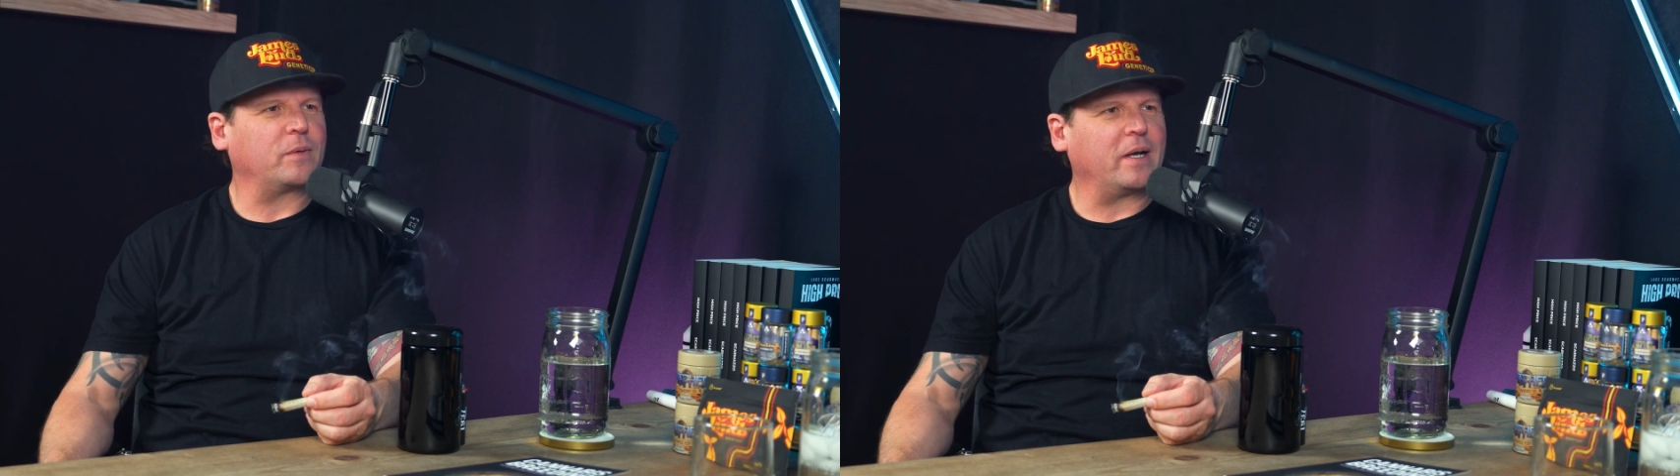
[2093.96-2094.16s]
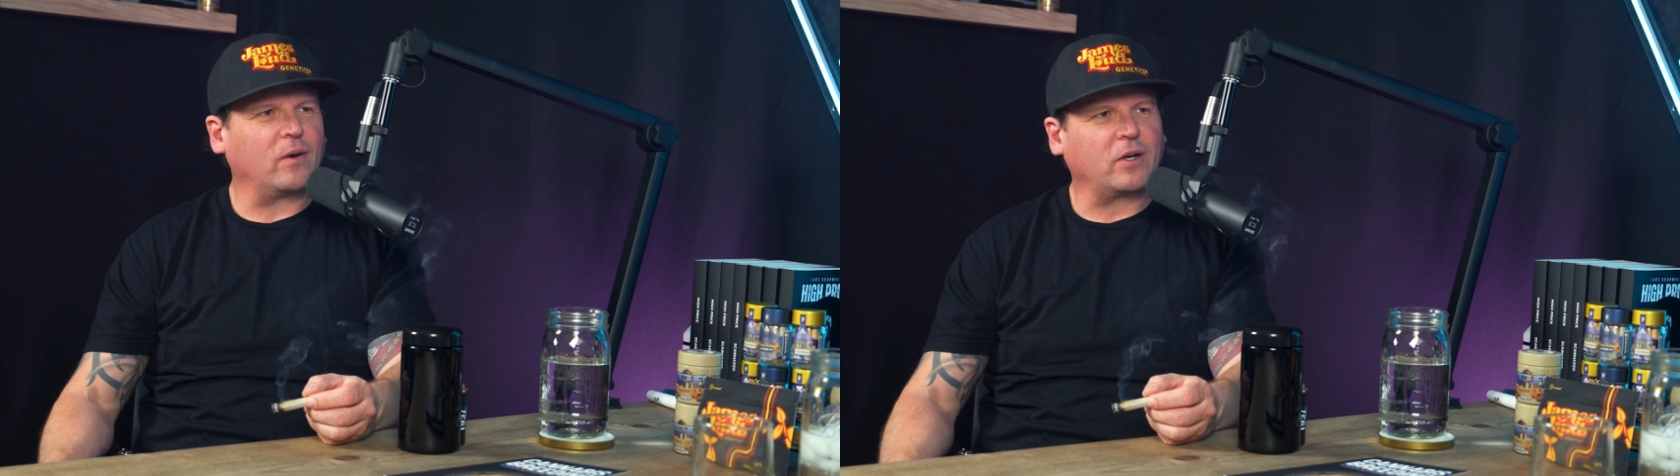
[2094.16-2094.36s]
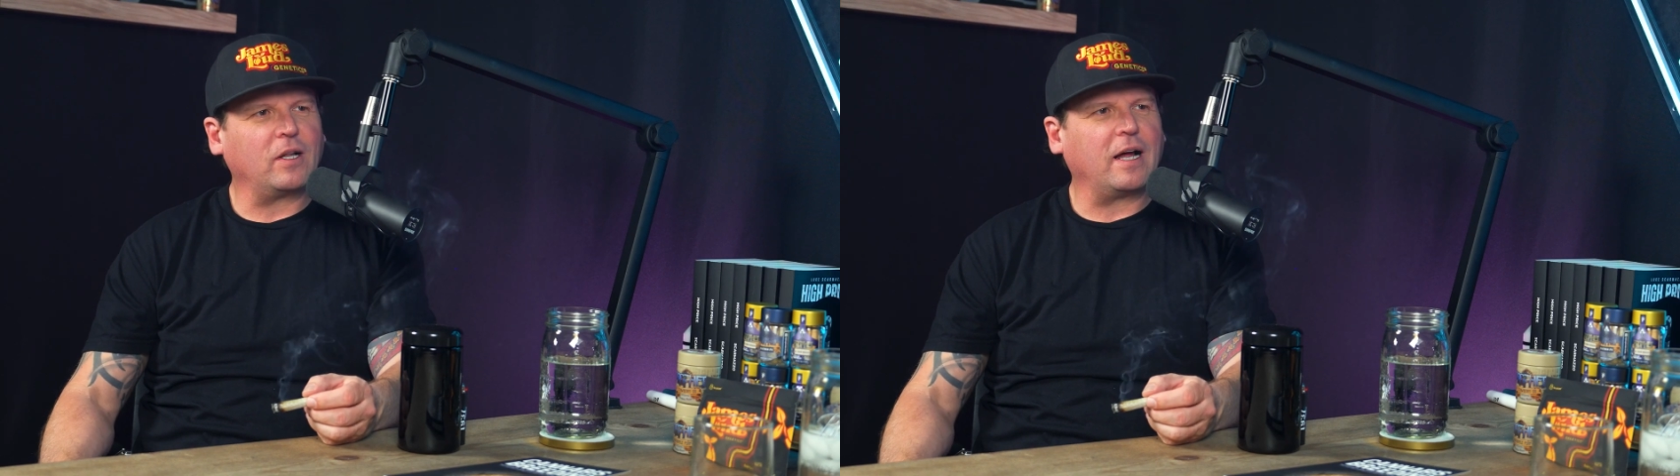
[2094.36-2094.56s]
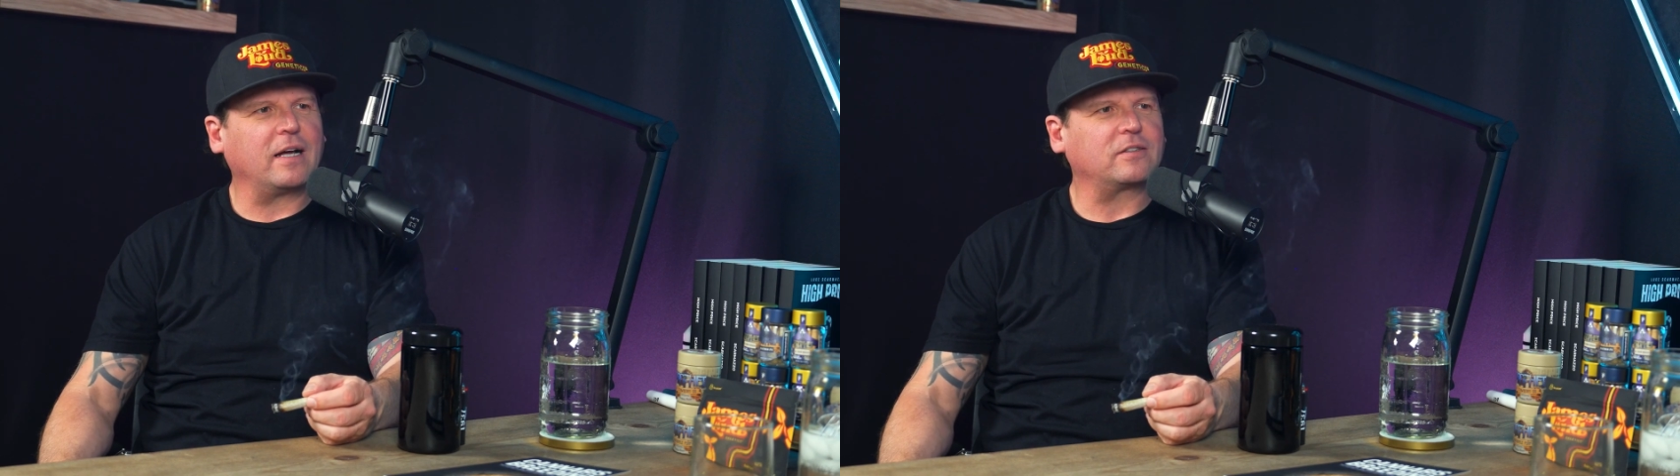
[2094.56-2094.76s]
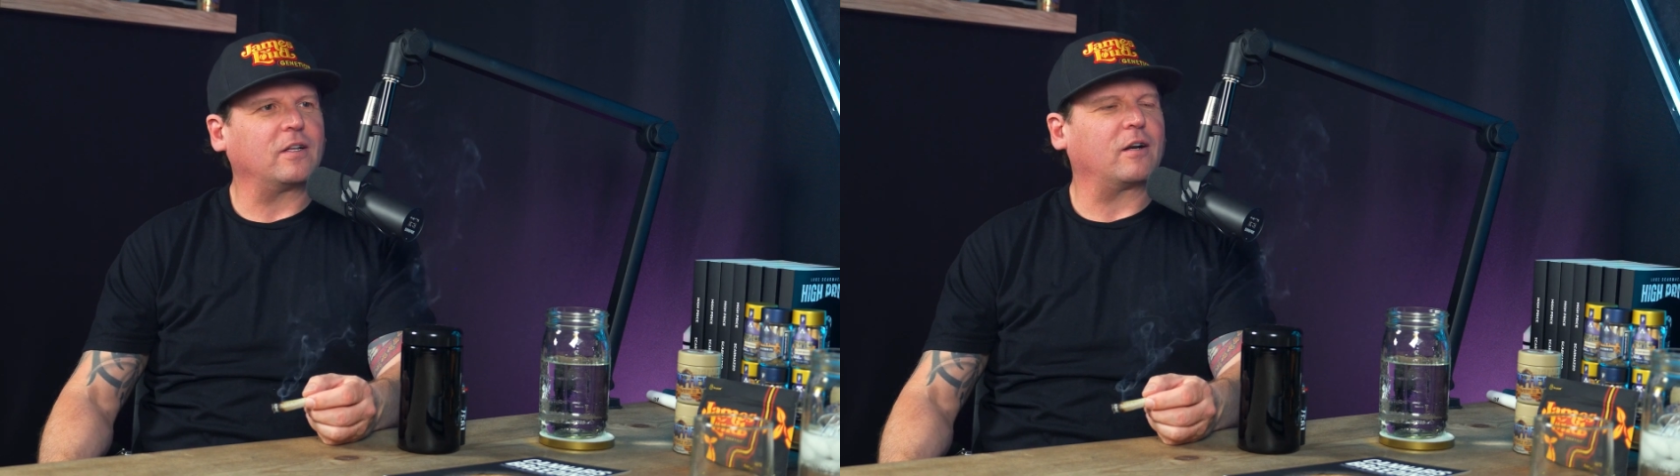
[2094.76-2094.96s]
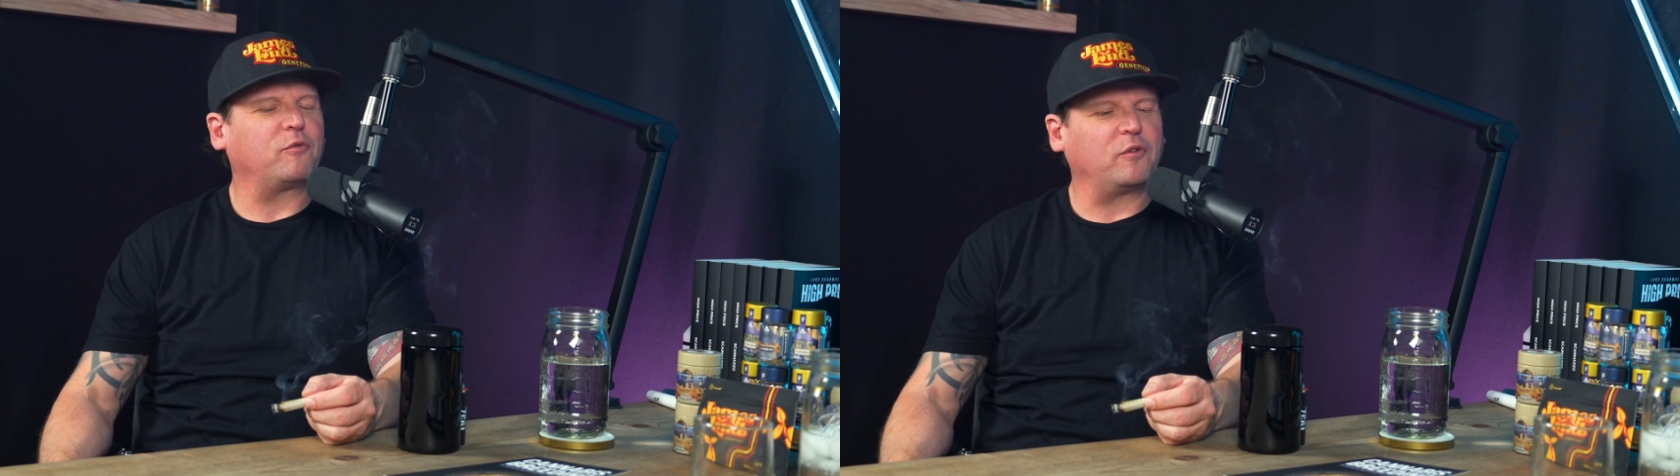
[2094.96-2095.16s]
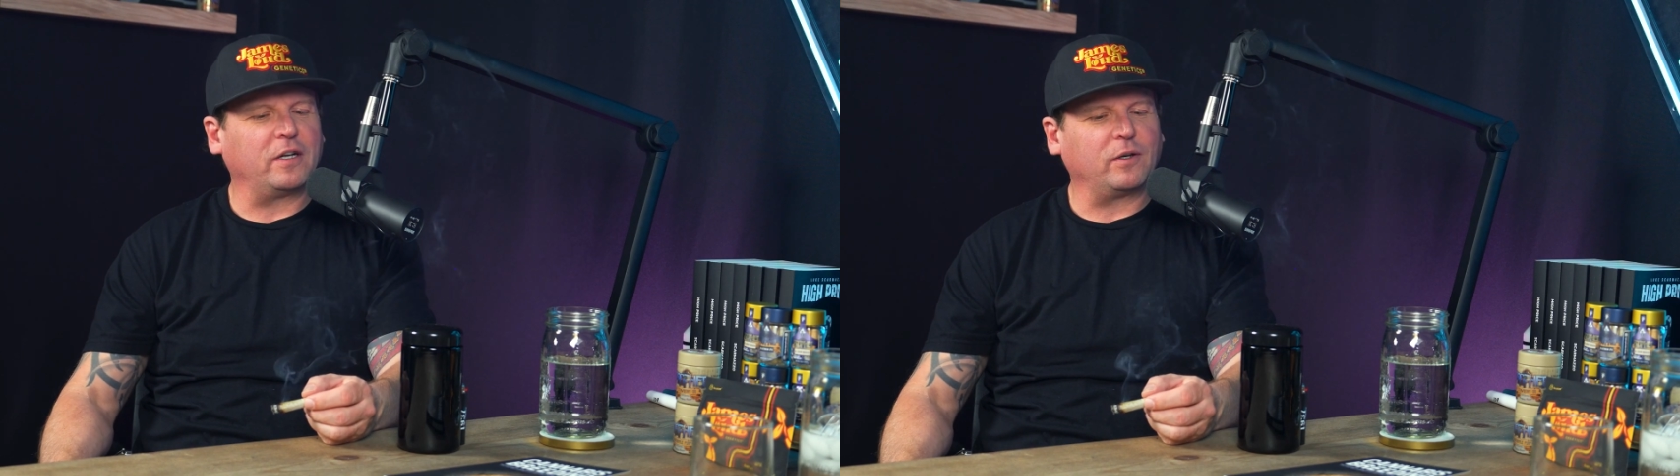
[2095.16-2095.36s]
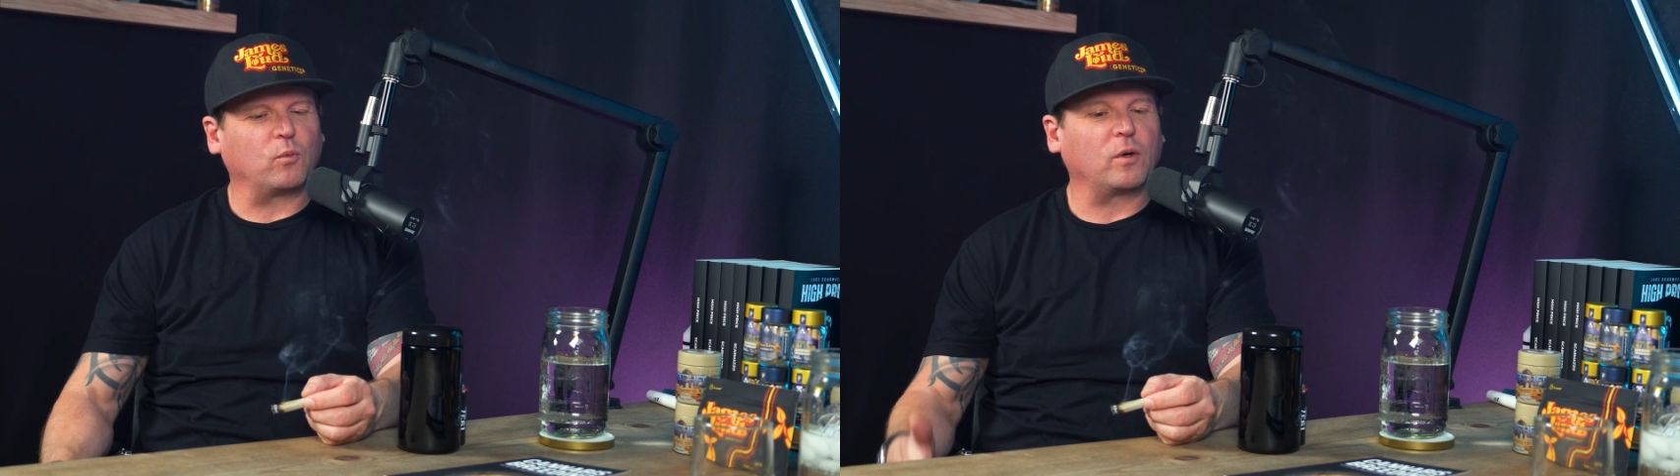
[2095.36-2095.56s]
3-hour class, a lot of fun.